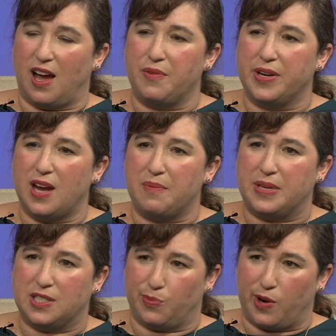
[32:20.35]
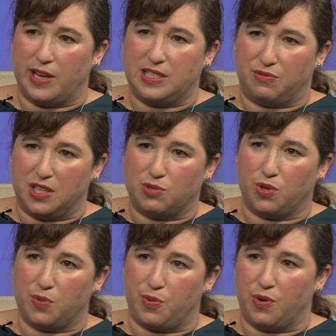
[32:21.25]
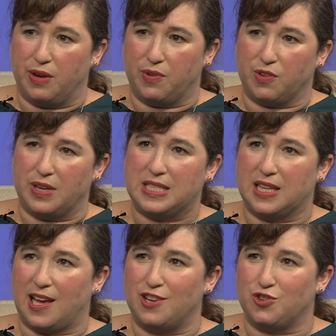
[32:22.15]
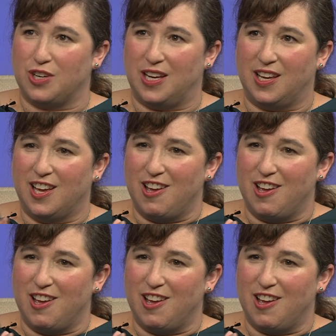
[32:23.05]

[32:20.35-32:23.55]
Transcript: I would not be surprised if this were the point where the rest of the country